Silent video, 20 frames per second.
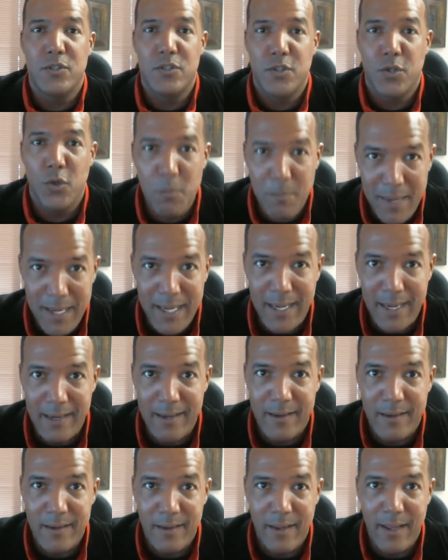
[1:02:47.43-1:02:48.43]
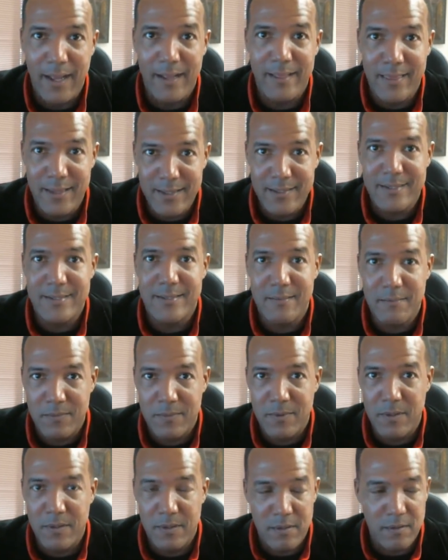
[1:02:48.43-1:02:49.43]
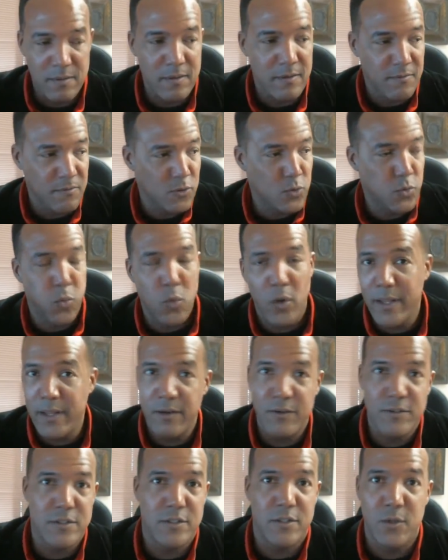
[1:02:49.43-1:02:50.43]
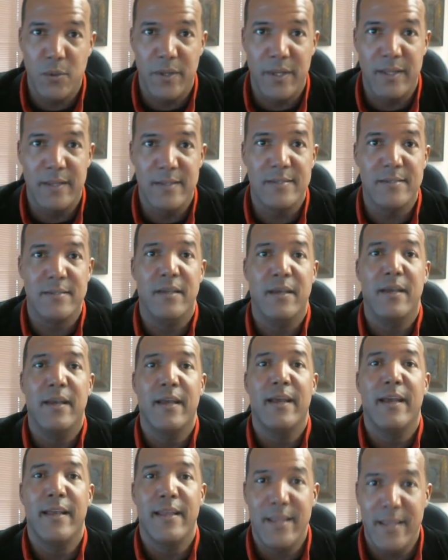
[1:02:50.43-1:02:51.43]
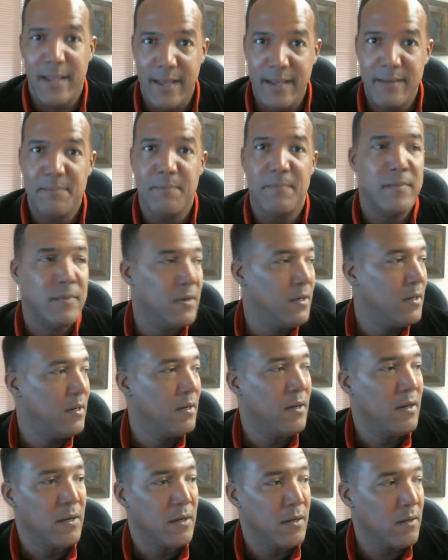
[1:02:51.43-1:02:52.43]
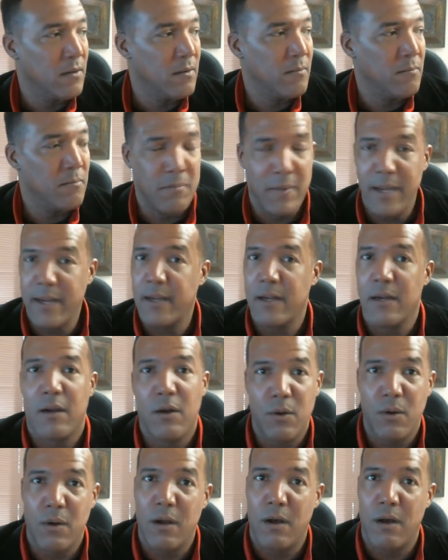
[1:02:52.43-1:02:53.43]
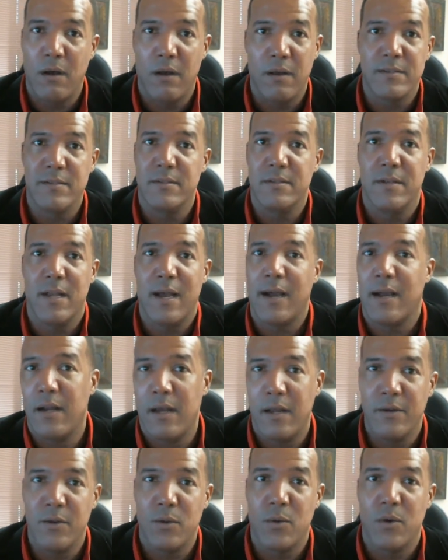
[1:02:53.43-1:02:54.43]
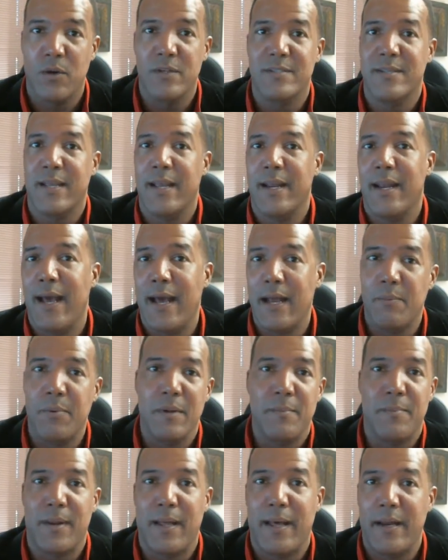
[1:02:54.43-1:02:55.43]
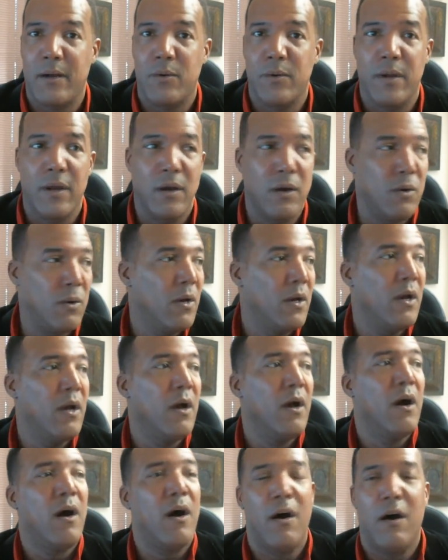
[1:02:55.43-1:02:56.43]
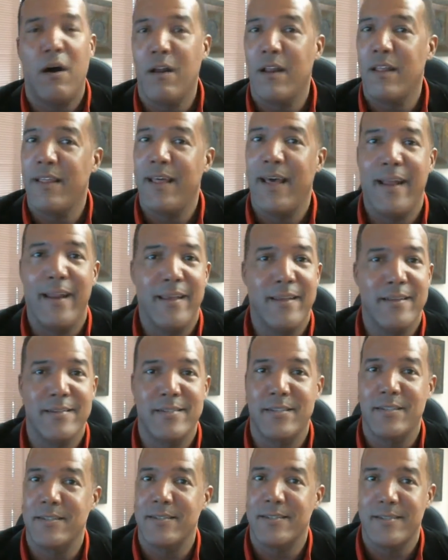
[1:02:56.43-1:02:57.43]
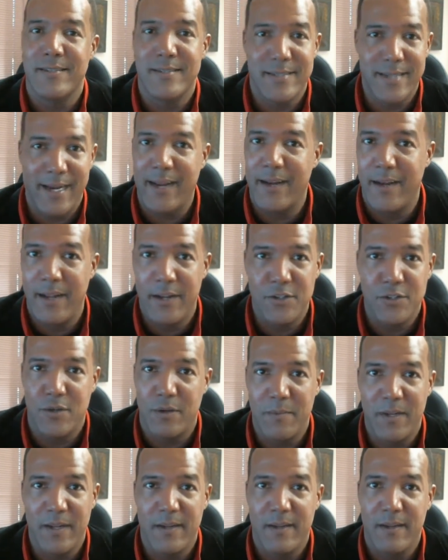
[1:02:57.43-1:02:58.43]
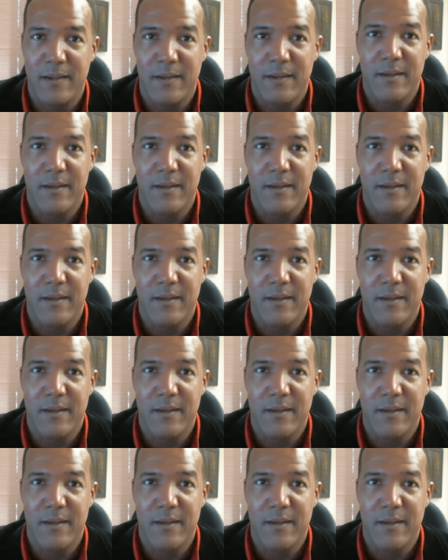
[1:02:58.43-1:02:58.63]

To me, at this 20 years of doing this, Yep. Making cold calls, knocking on doors, saying hi to people I don't know. All of that is just second nature to me.